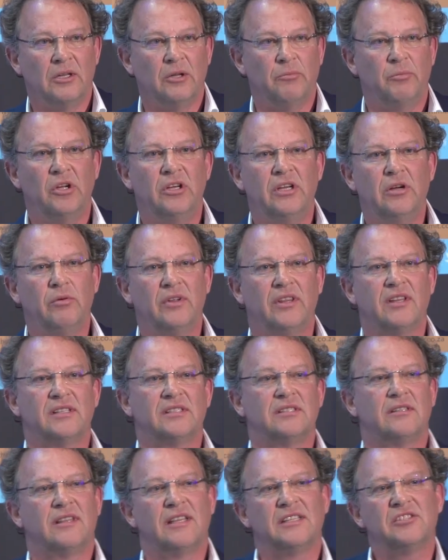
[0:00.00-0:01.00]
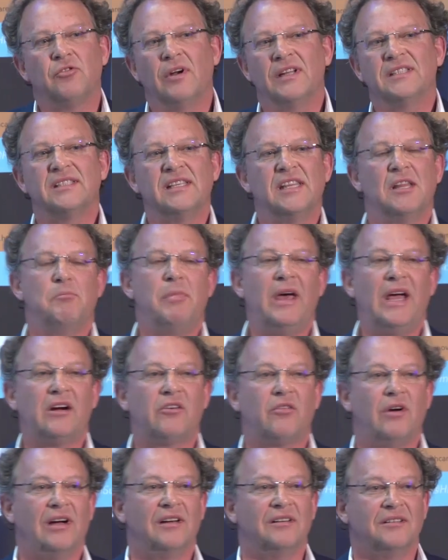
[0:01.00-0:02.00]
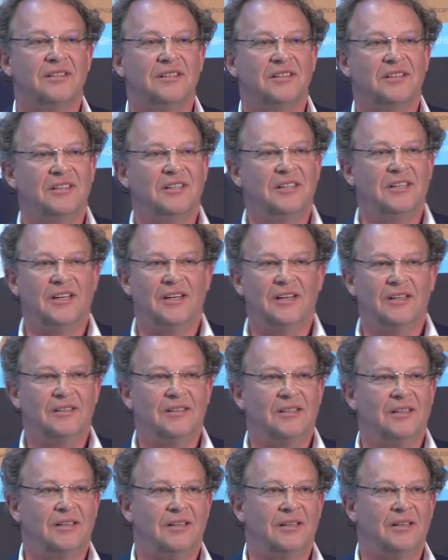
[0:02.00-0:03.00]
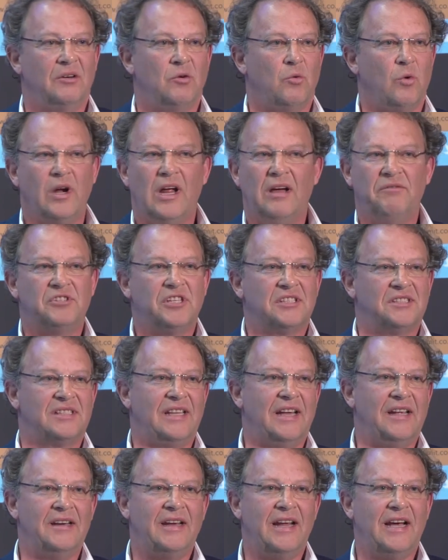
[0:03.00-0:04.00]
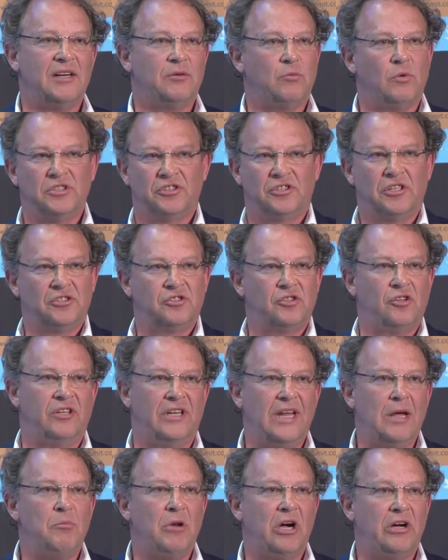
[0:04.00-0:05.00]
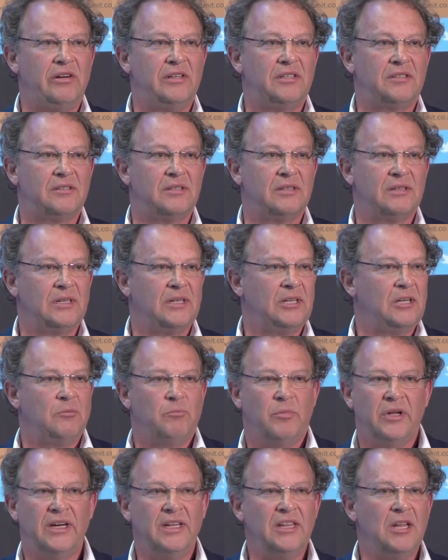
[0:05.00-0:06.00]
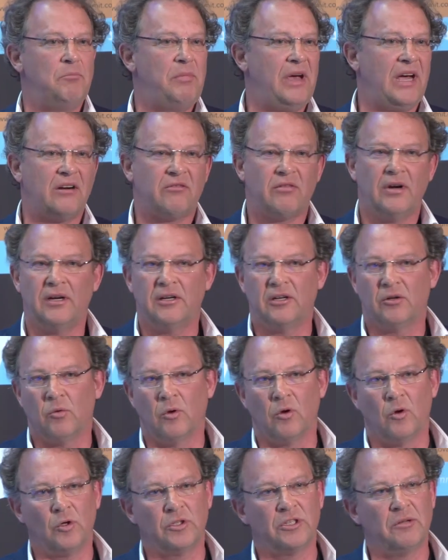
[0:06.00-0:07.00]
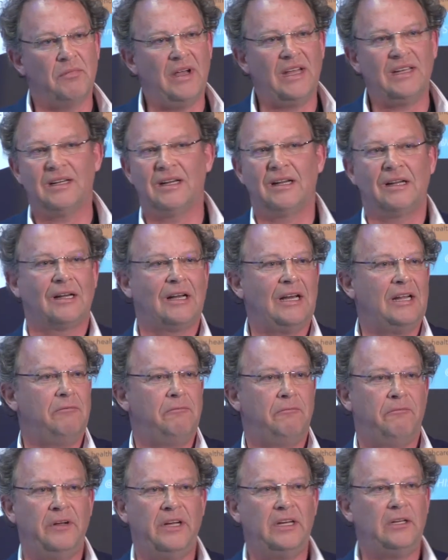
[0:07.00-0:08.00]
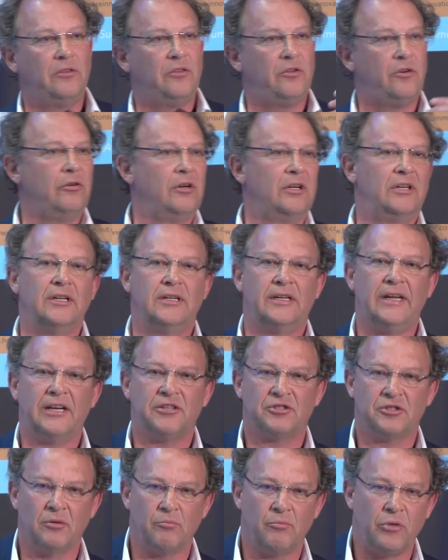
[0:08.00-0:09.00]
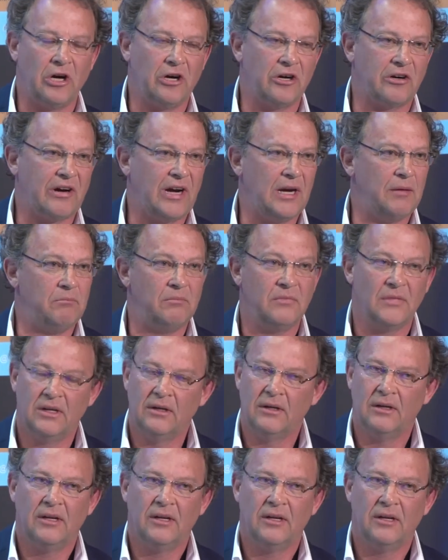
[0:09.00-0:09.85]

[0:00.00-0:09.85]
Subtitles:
The beauty with this runs in the background. What I've just done now was just to demo it, but in the background it will automatically feed through a detection program.